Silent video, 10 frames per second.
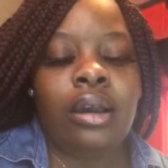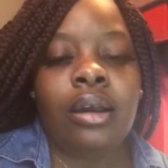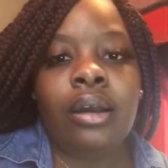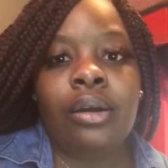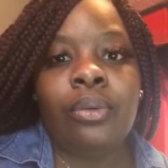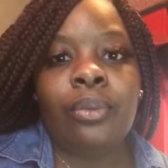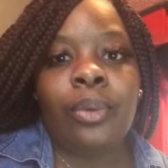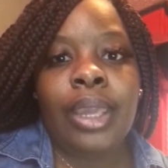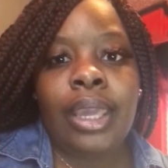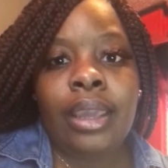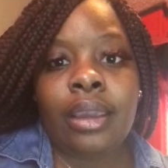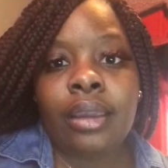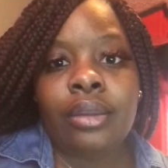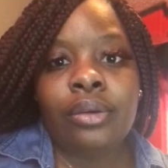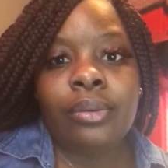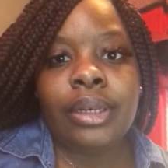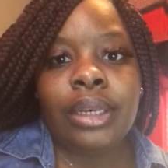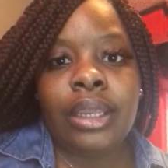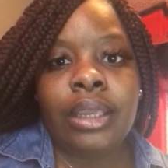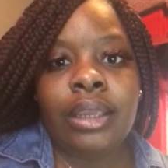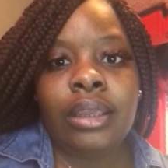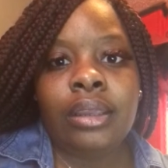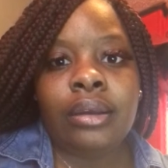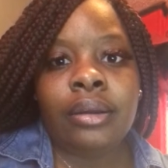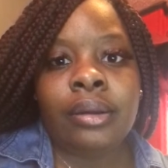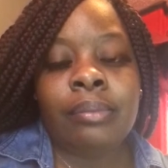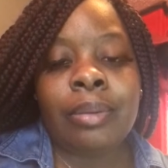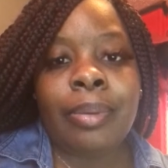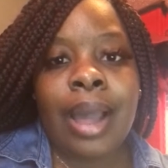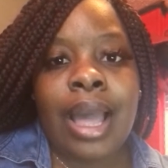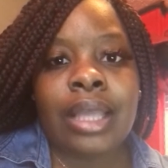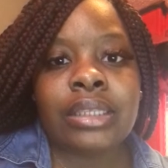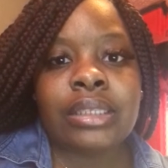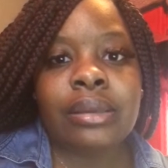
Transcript: a wick. You would need a pot